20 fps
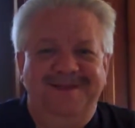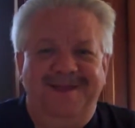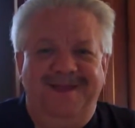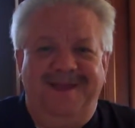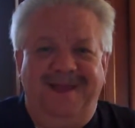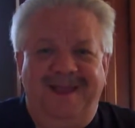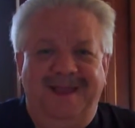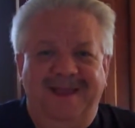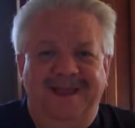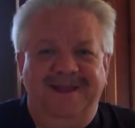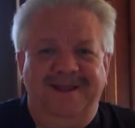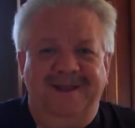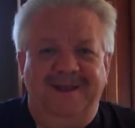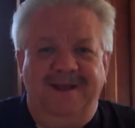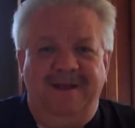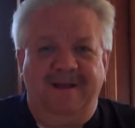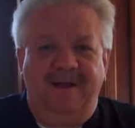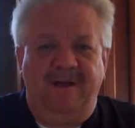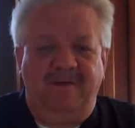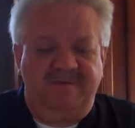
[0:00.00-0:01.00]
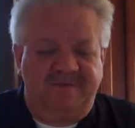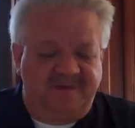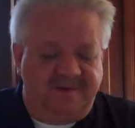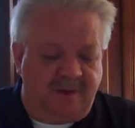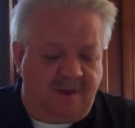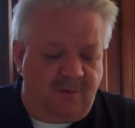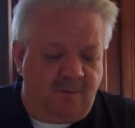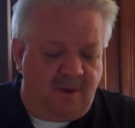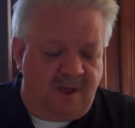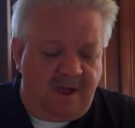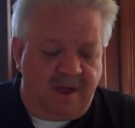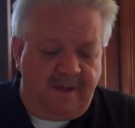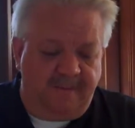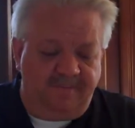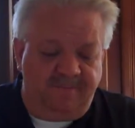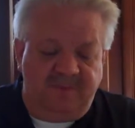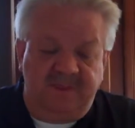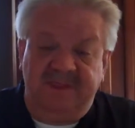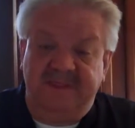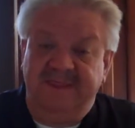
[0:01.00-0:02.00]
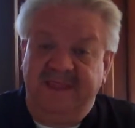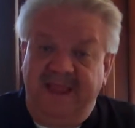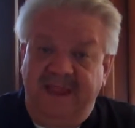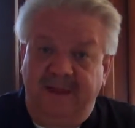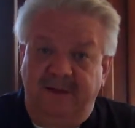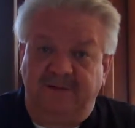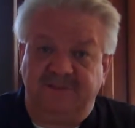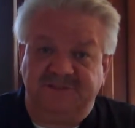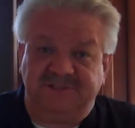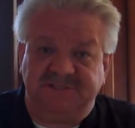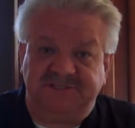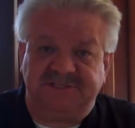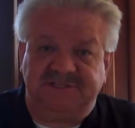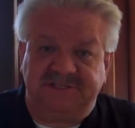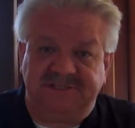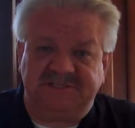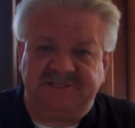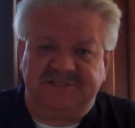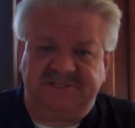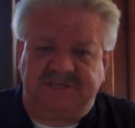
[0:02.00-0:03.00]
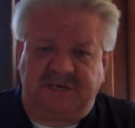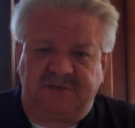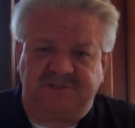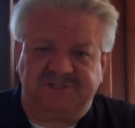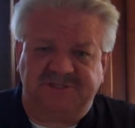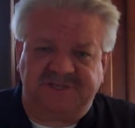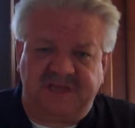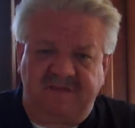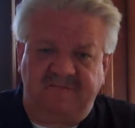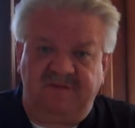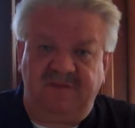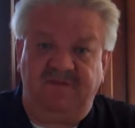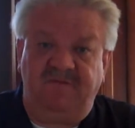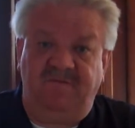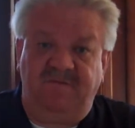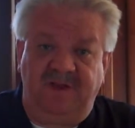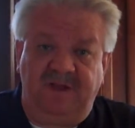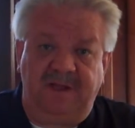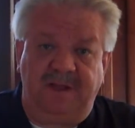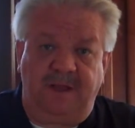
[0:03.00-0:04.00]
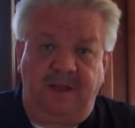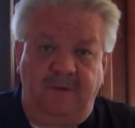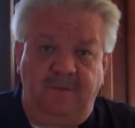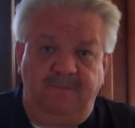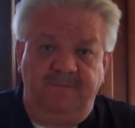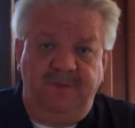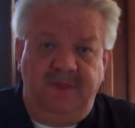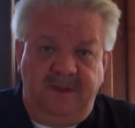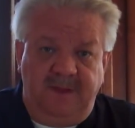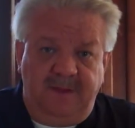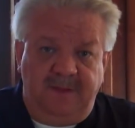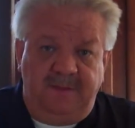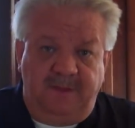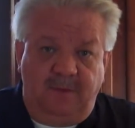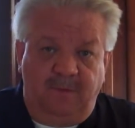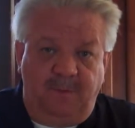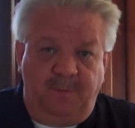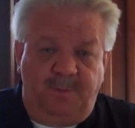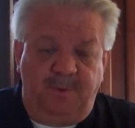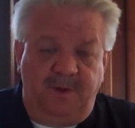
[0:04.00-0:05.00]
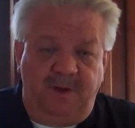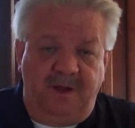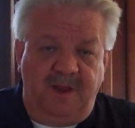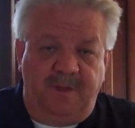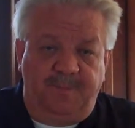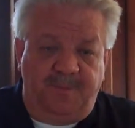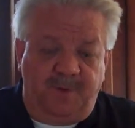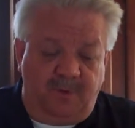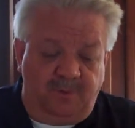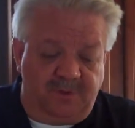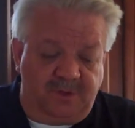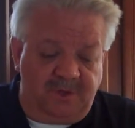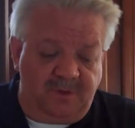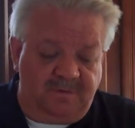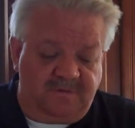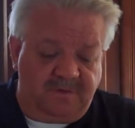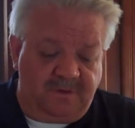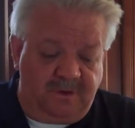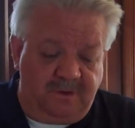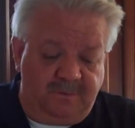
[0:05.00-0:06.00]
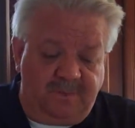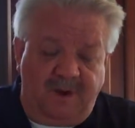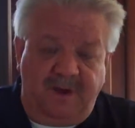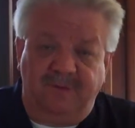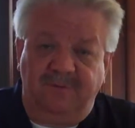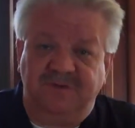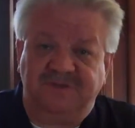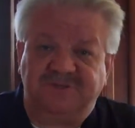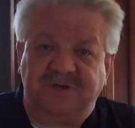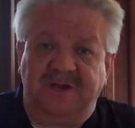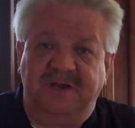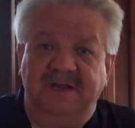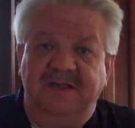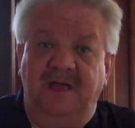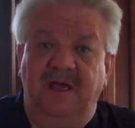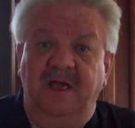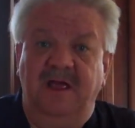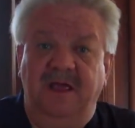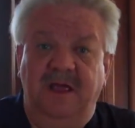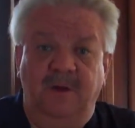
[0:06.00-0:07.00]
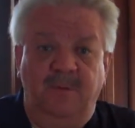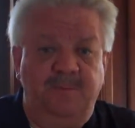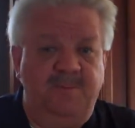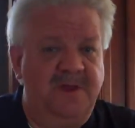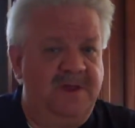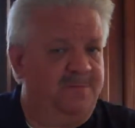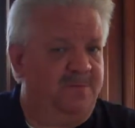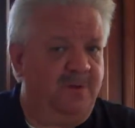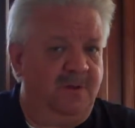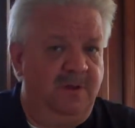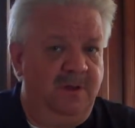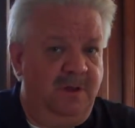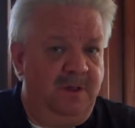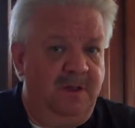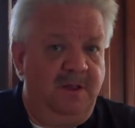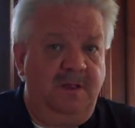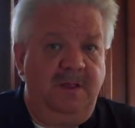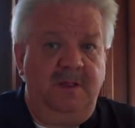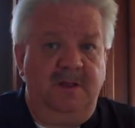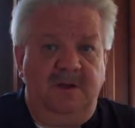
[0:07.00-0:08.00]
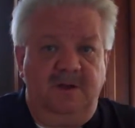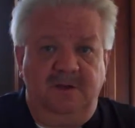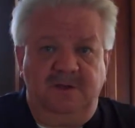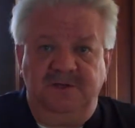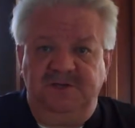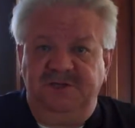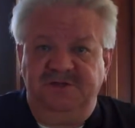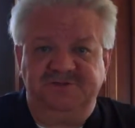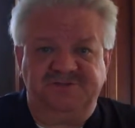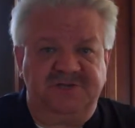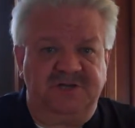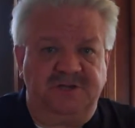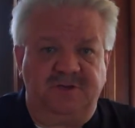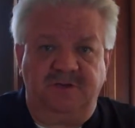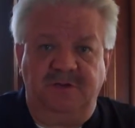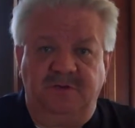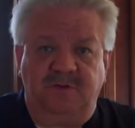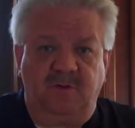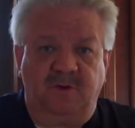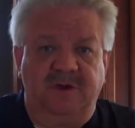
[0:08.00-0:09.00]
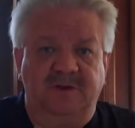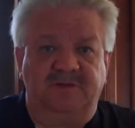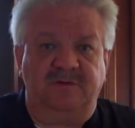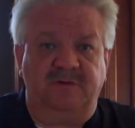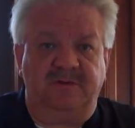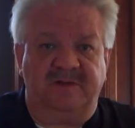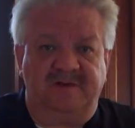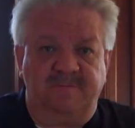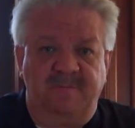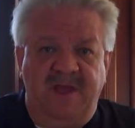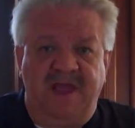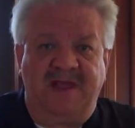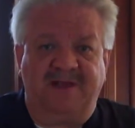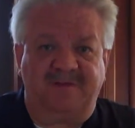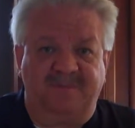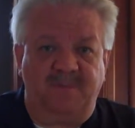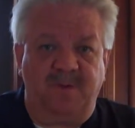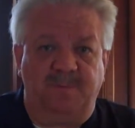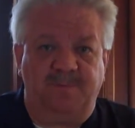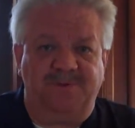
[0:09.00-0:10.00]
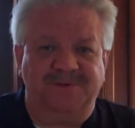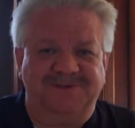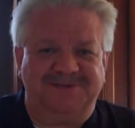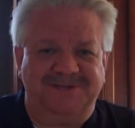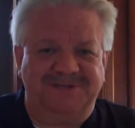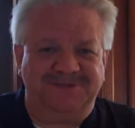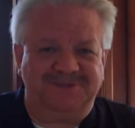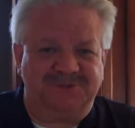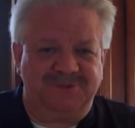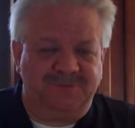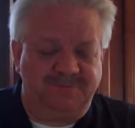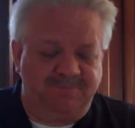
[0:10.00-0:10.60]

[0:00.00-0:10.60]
And also now, this is our 7th video that we're putting up on YouTube. All right, we're trying to help people use their cookware to its maximum potential.